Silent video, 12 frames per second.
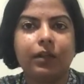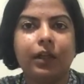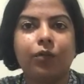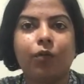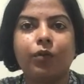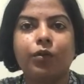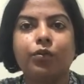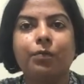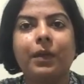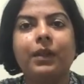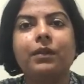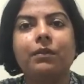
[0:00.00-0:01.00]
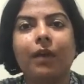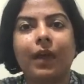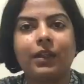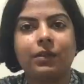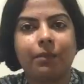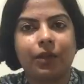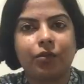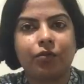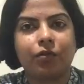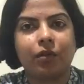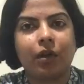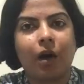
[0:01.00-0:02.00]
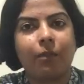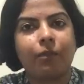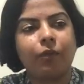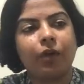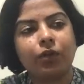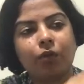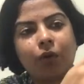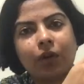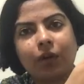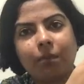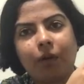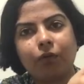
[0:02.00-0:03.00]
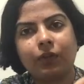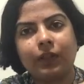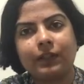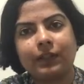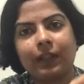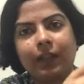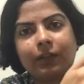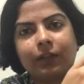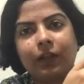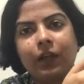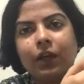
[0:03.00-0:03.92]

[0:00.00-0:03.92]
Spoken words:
in order to pick the right menstrual cup, we are talking about this length.